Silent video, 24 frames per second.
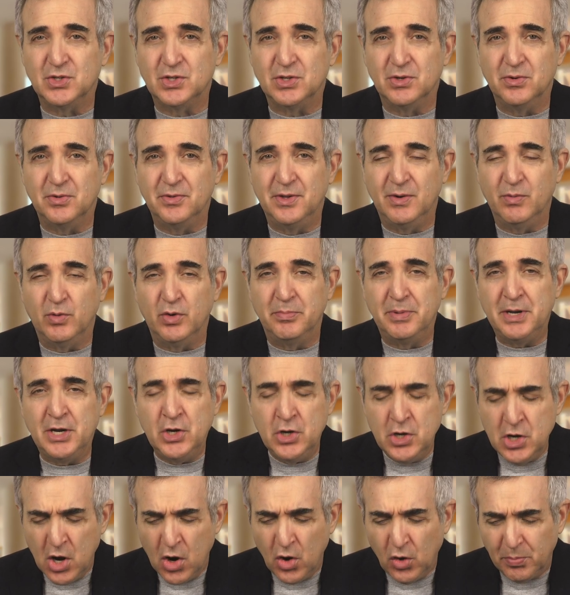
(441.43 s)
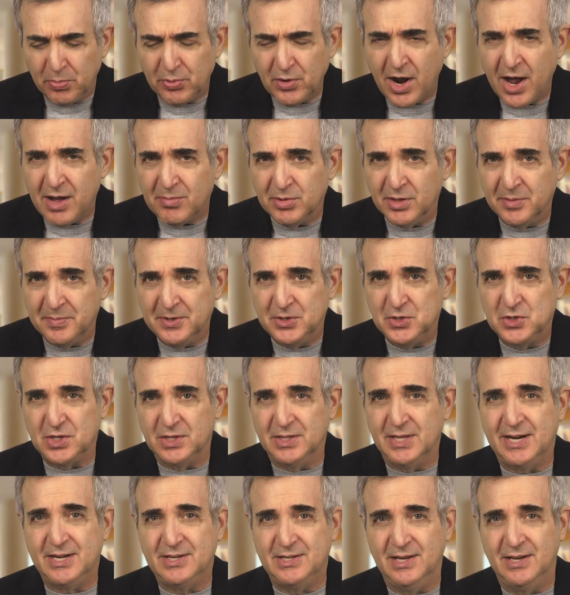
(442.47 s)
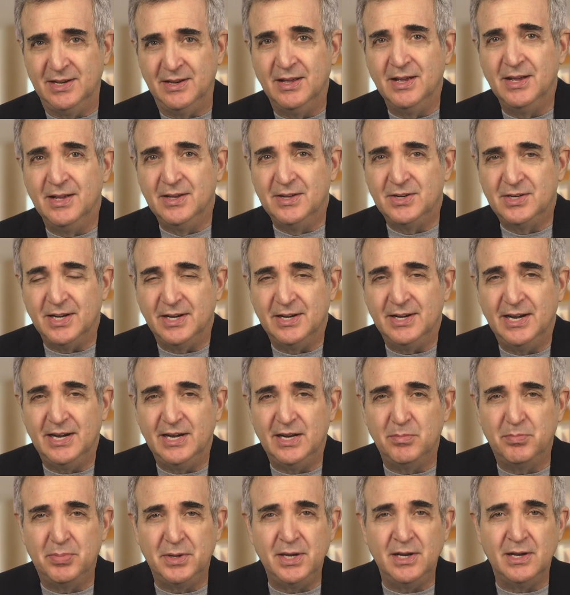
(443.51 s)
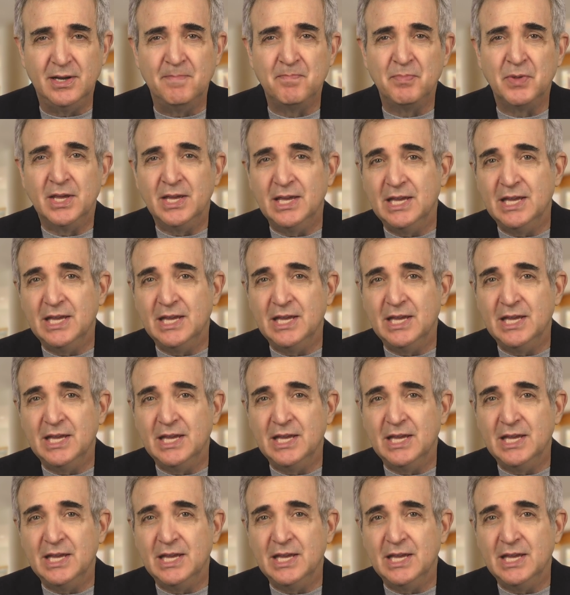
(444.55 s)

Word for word: so there will be no problem in selecting 1080p,